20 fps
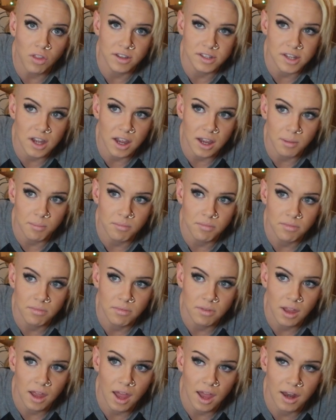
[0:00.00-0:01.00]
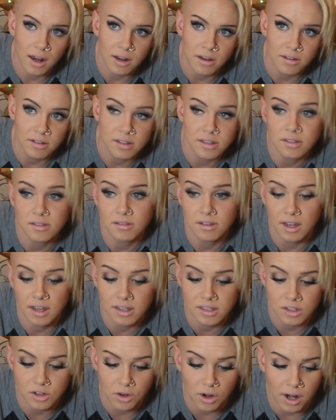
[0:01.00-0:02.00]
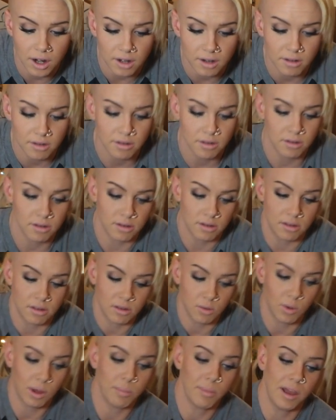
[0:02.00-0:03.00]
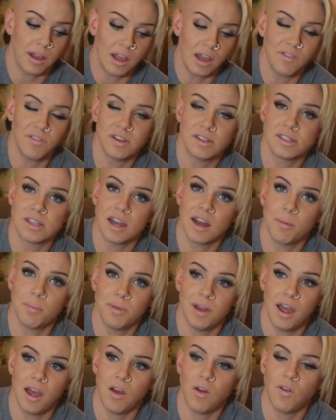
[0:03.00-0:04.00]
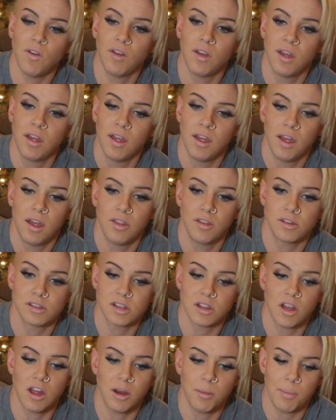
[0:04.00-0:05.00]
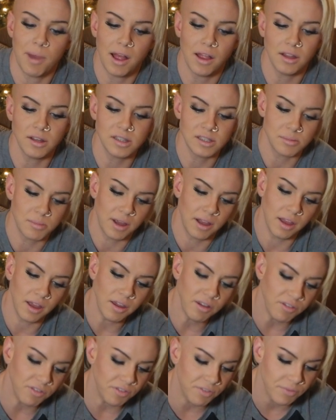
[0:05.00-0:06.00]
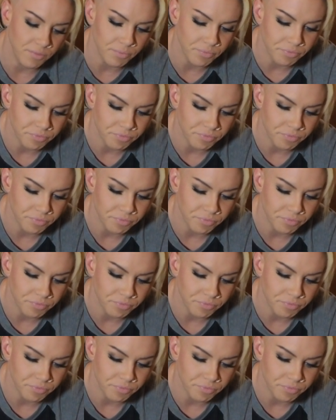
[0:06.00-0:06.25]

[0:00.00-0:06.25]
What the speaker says: the time, and it's great the way my life is set up now. There's a lot of balance in my life,